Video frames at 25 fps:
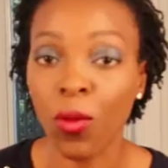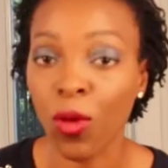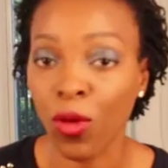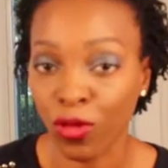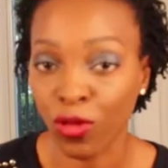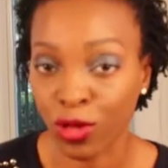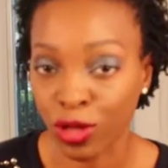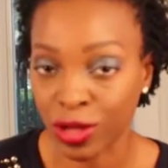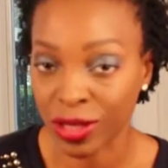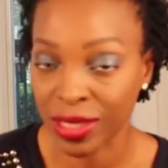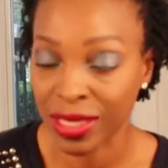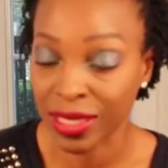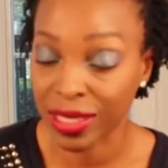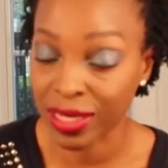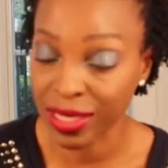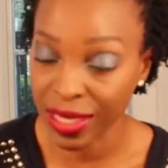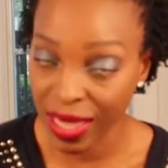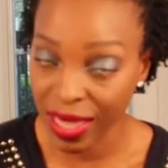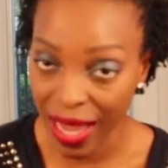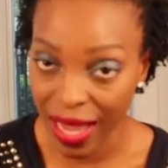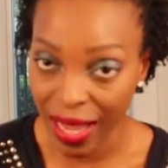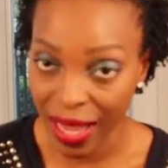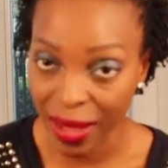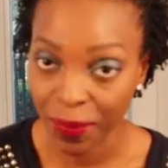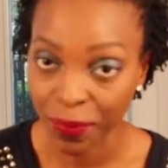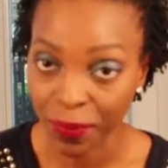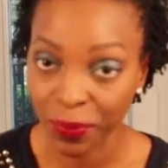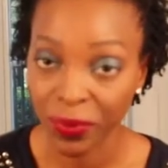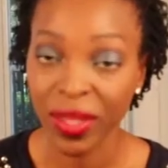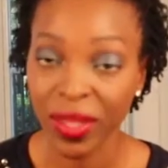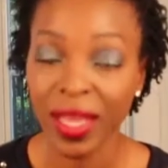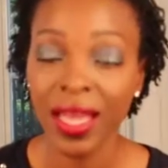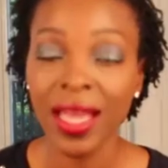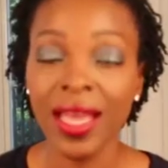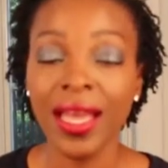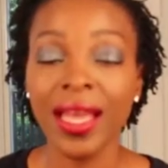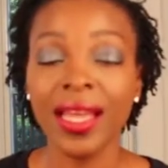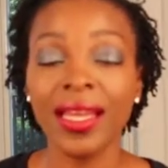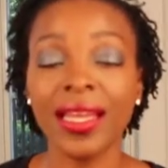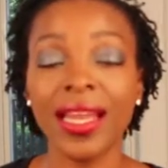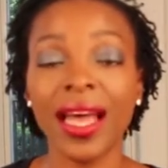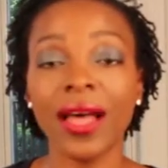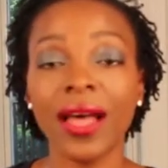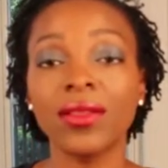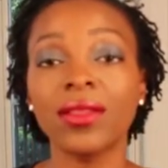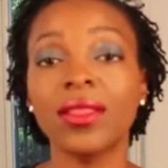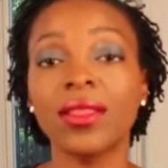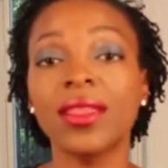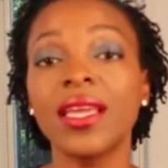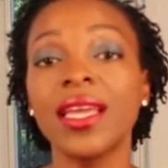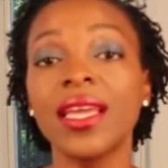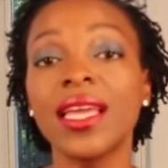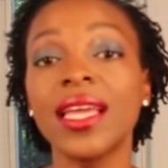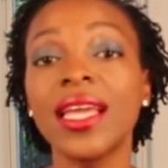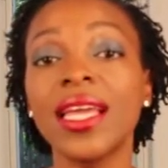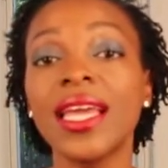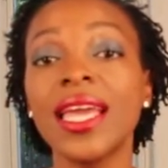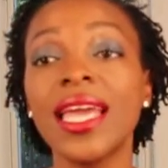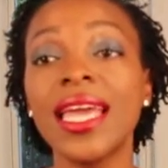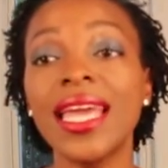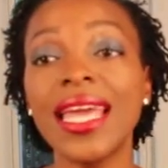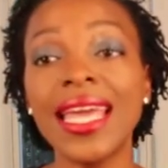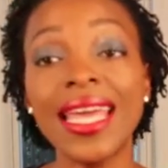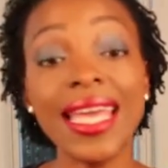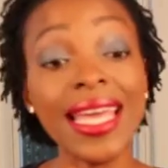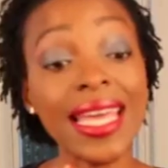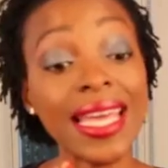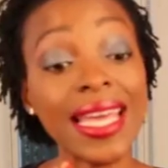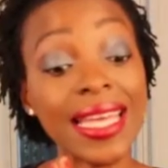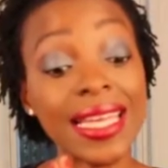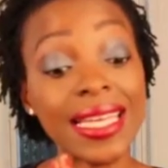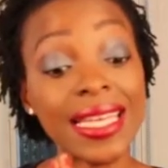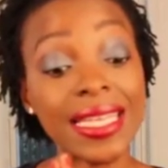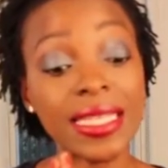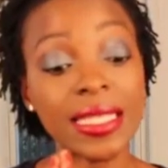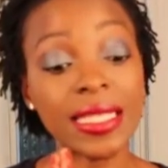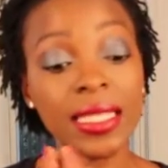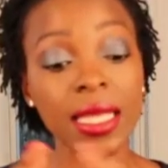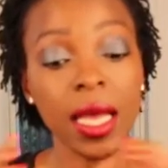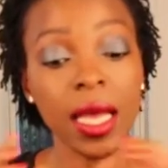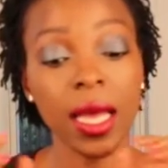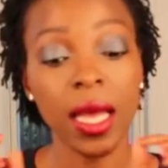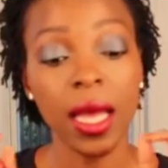over to stay. Now, the thing is,